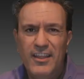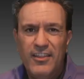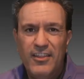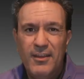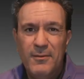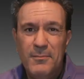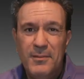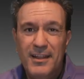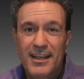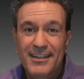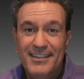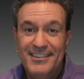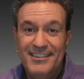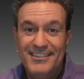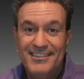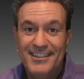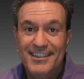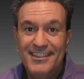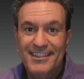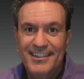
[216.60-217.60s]
them like
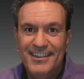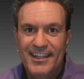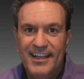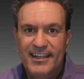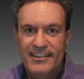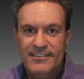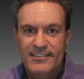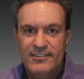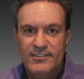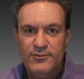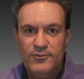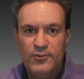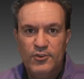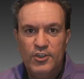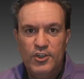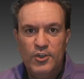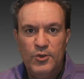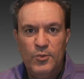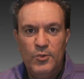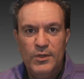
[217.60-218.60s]
sunglasses
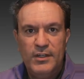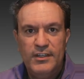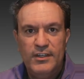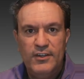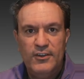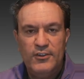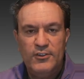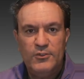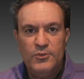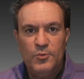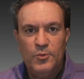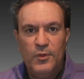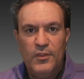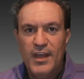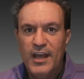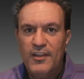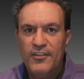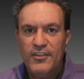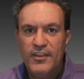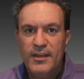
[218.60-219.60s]
for your windows.
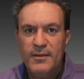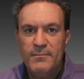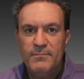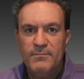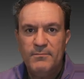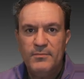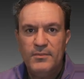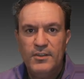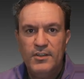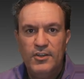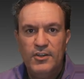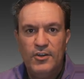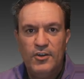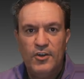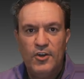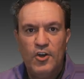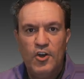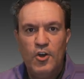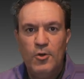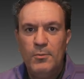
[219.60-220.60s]
Without them, your
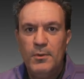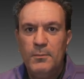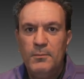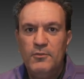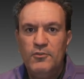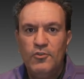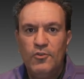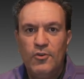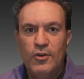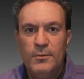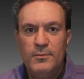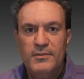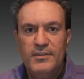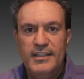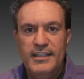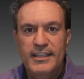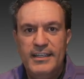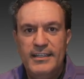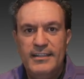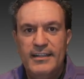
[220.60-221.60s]
home absorbs
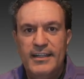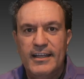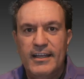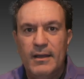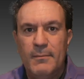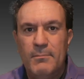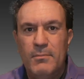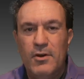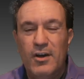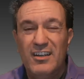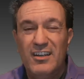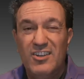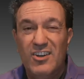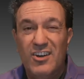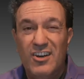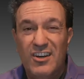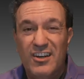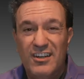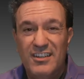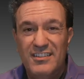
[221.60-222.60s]
heat like a parked
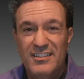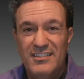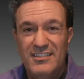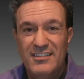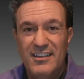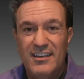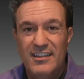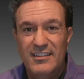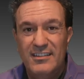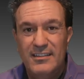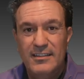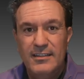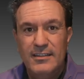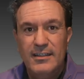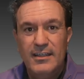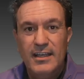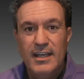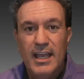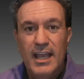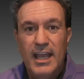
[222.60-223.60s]
car in the sun.
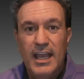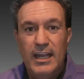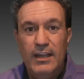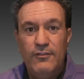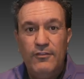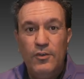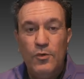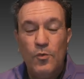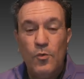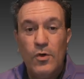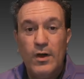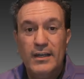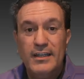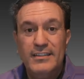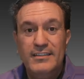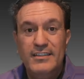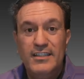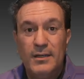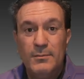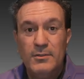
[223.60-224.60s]
And if you want to
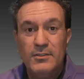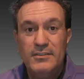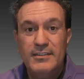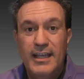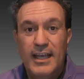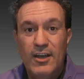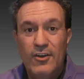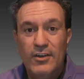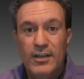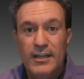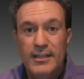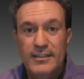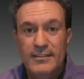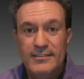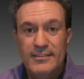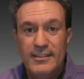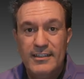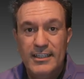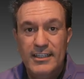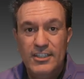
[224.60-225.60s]
double down on
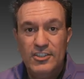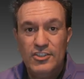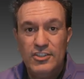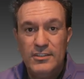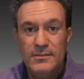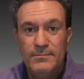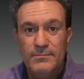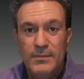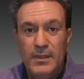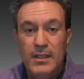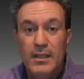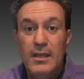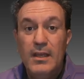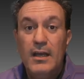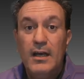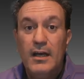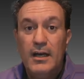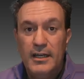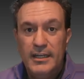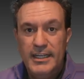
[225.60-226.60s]
insulation,
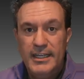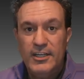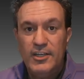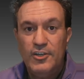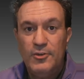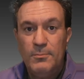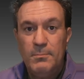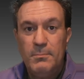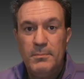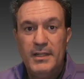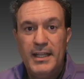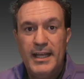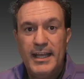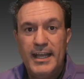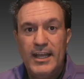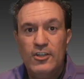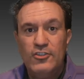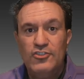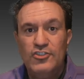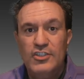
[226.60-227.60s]
honeycomb
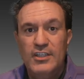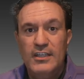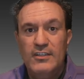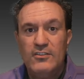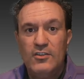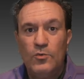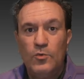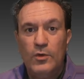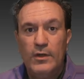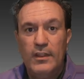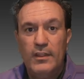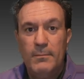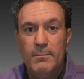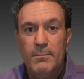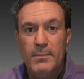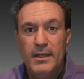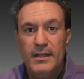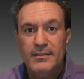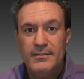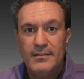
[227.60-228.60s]
blackout shades are one of the
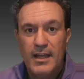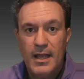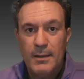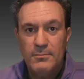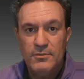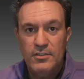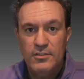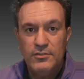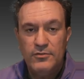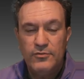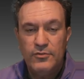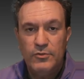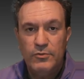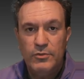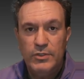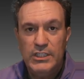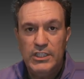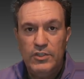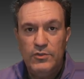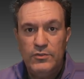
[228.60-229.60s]
best options for
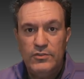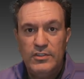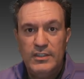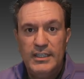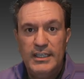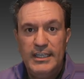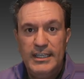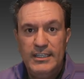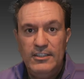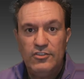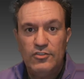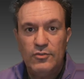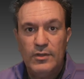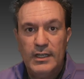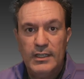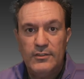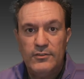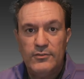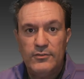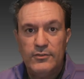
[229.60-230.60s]
reducing heat
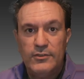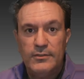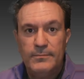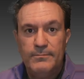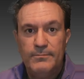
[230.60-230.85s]
transfer.